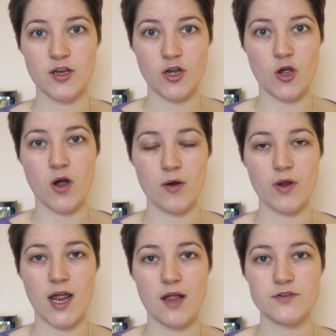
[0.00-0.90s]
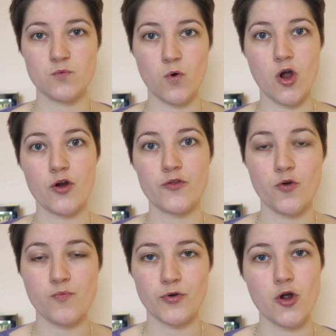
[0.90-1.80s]
you know, I'm going to have to work
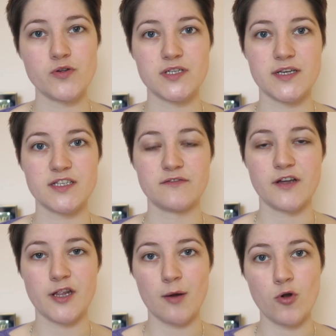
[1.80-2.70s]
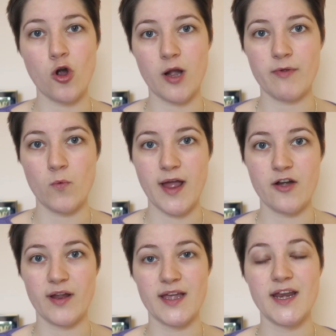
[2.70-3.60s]
through and process the fact that I'm not going to be
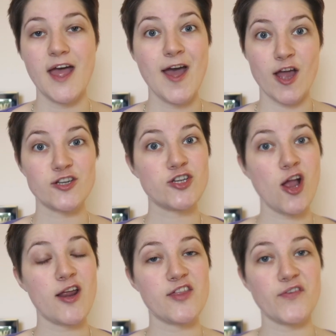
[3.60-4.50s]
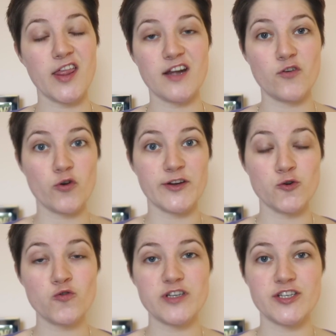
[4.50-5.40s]
wearing it, and certainly the fact that I've already
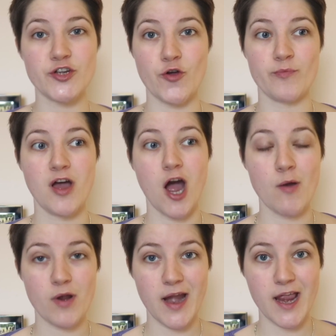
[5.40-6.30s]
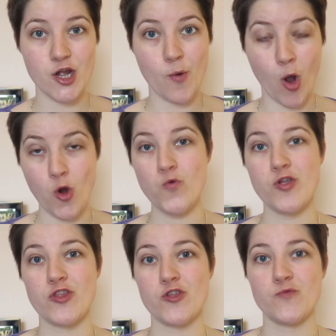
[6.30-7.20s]
ordered some, I'm going to end up
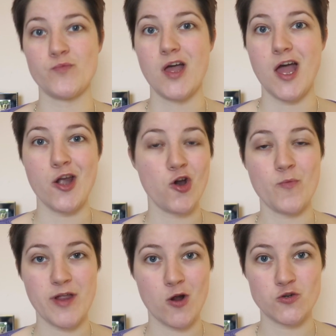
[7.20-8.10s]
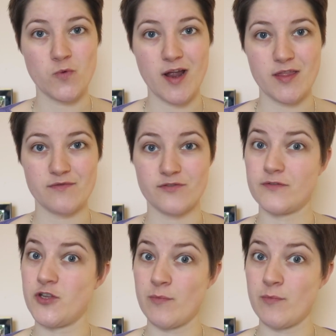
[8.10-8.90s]
owning them and not be able to wear them for a few